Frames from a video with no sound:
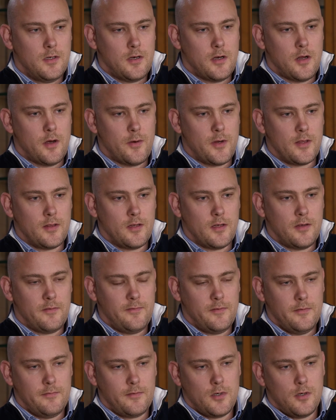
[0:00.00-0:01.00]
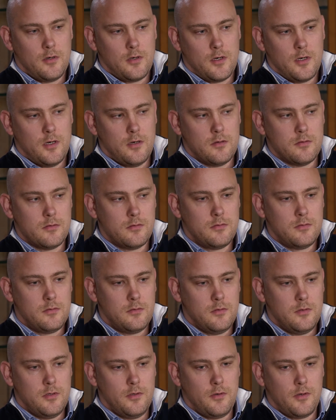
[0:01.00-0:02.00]
Knowing that if you've got a goal,
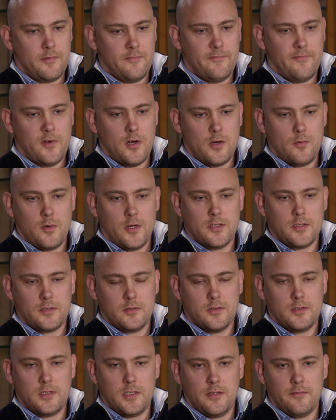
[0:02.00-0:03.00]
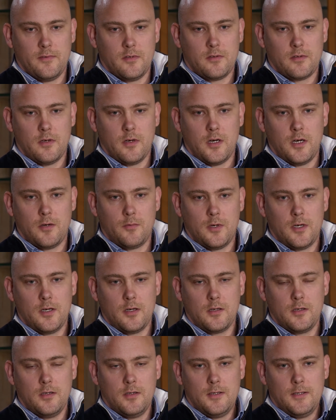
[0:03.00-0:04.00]
you can find ways to achieve it through hard
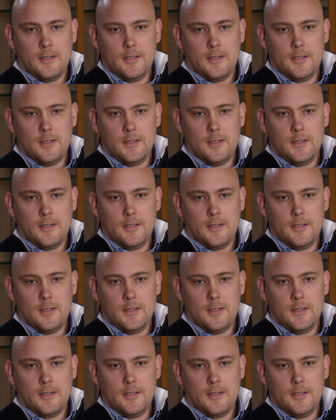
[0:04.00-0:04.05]
work.